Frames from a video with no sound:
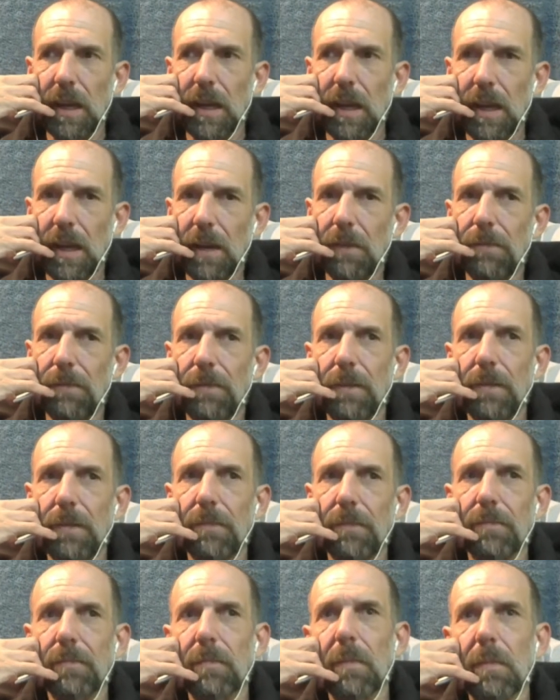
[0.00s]
If
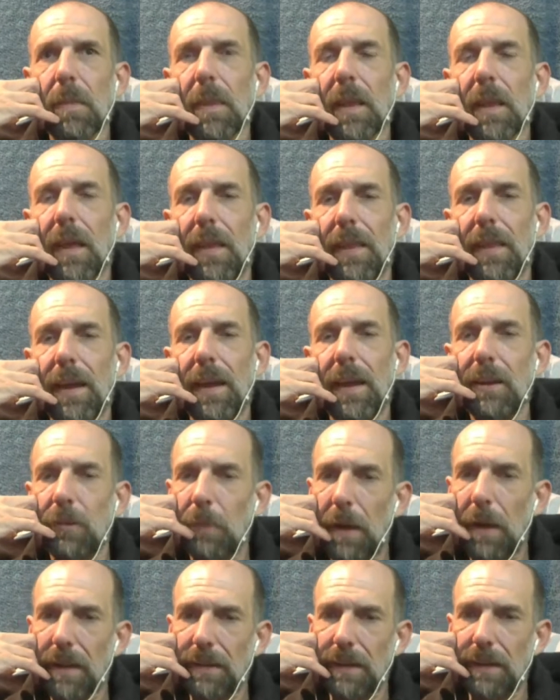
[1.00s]
they're
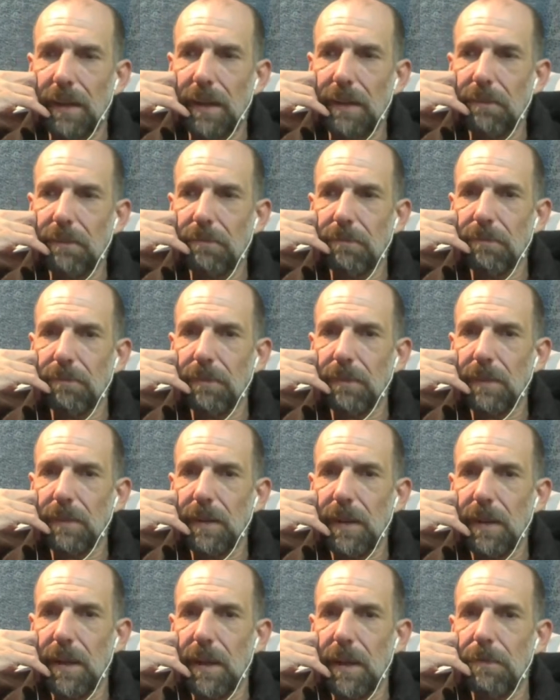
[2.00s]
expecting it,
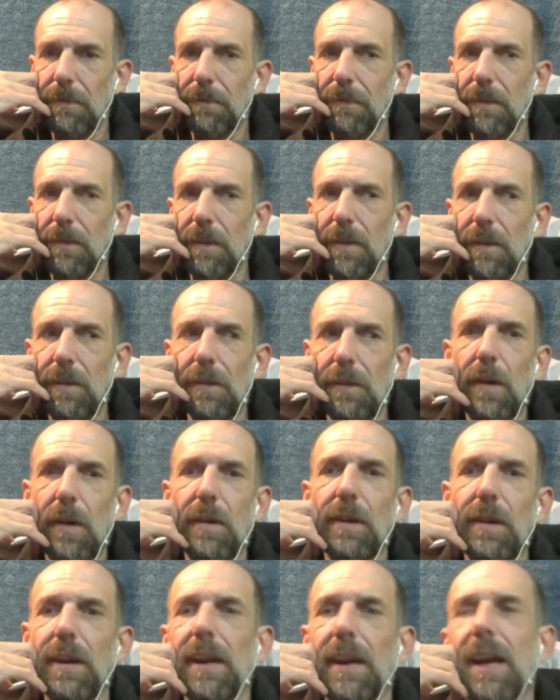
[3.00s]
if you know
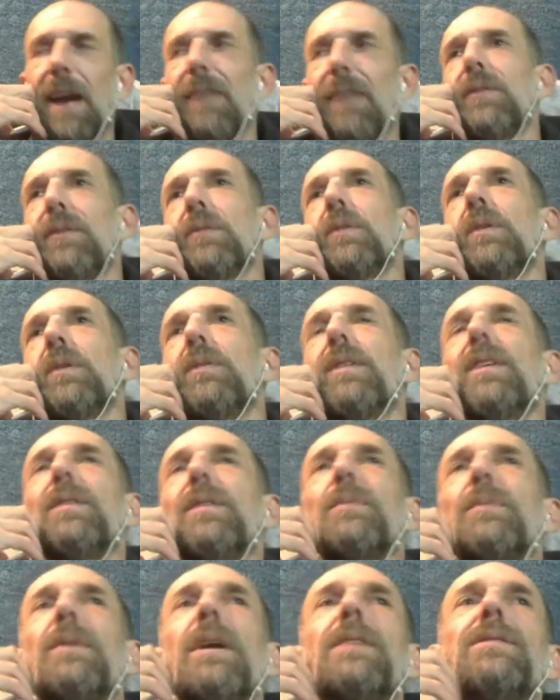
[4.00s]
you're going to have some sort of
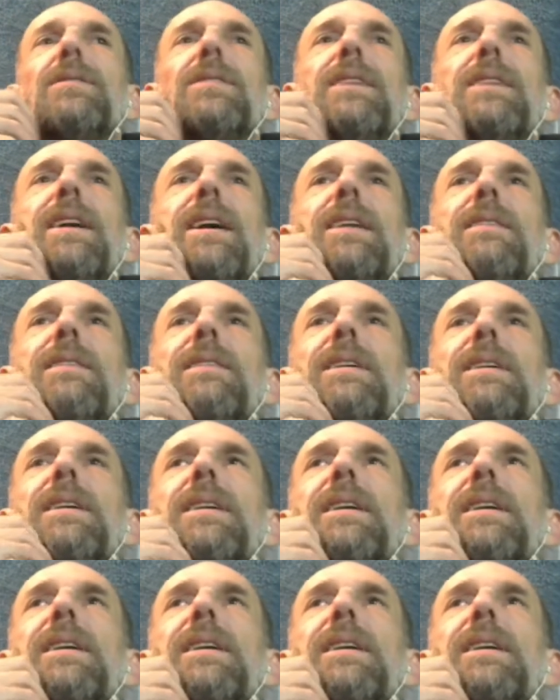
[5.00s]
reciprocity out of it,